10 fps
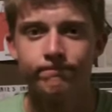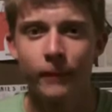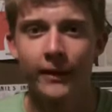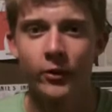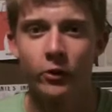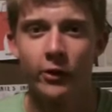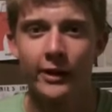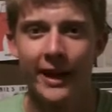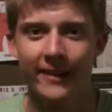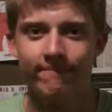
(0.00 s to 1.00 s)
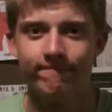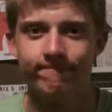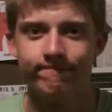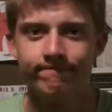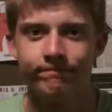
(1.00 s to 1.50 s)
Message of the day.
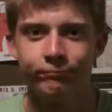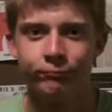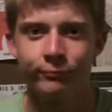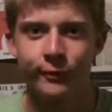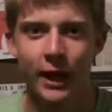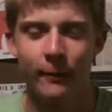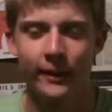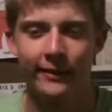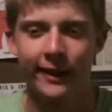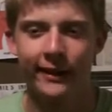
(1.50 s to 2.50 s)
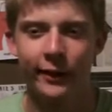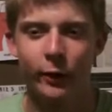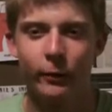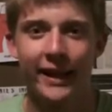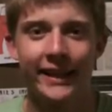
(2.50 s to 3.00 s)
I'm like that little
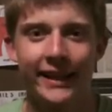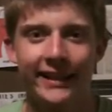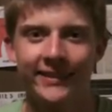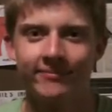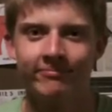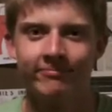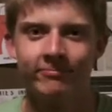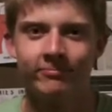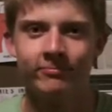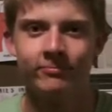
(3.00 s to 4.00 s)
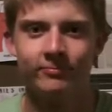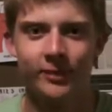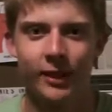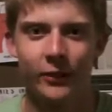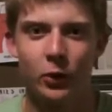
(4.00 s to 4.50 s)
black kid
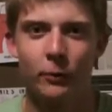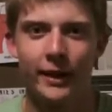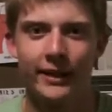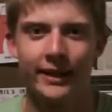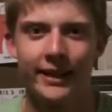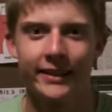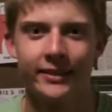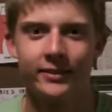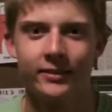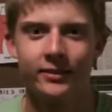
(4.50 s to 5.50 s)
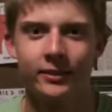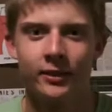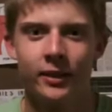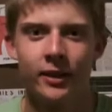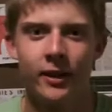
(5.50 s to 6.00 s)
on Soul Pancake.
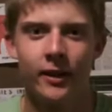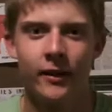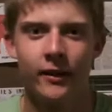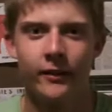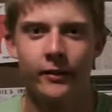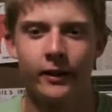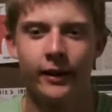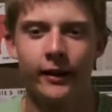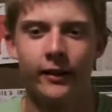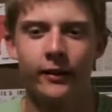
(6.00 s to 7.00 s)
It's like,